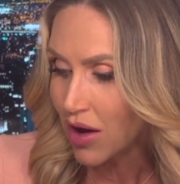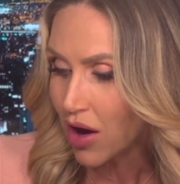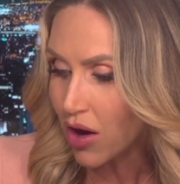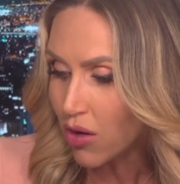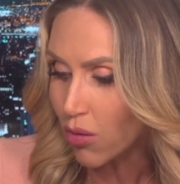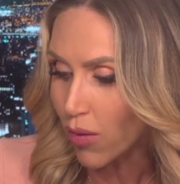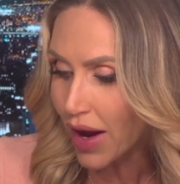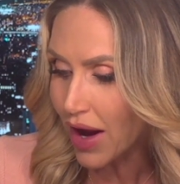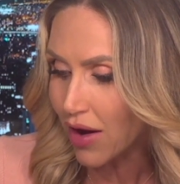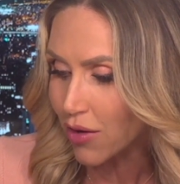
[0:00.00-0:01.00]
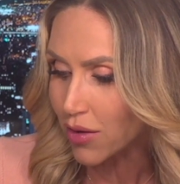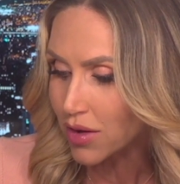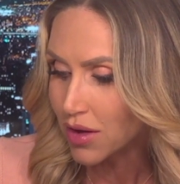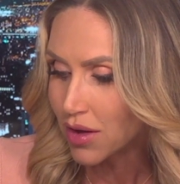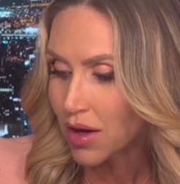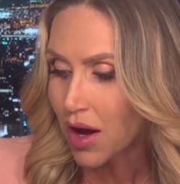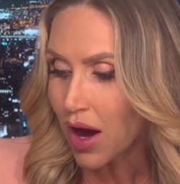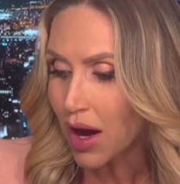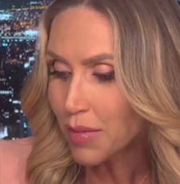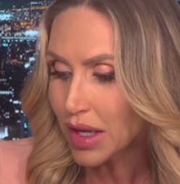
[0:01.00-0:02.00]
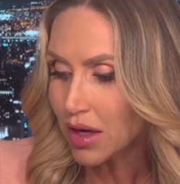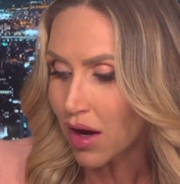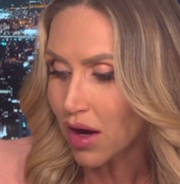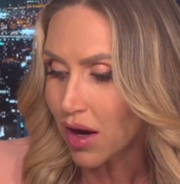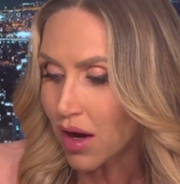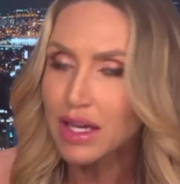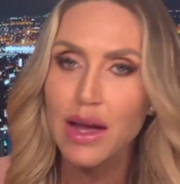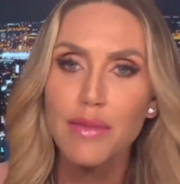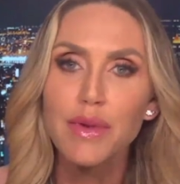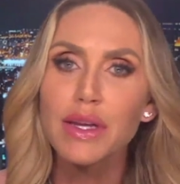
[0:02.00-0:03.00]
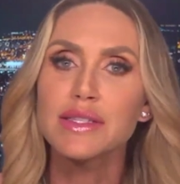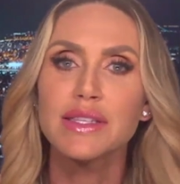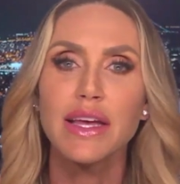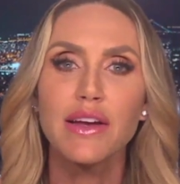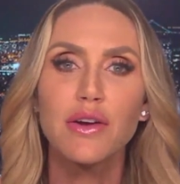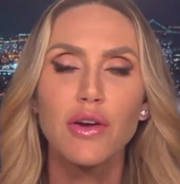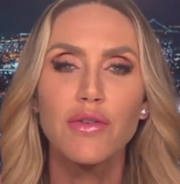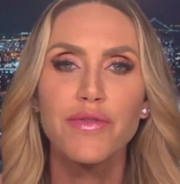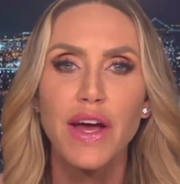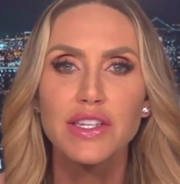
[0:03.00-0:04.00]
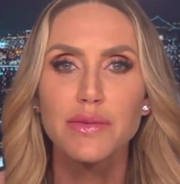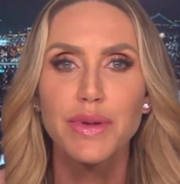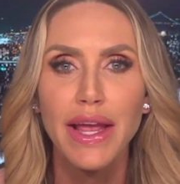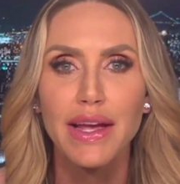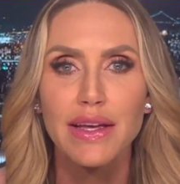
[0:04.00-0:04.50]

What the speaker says: Oh, wow. I mean, honestly, I'm going to say a good old-fashioned plank.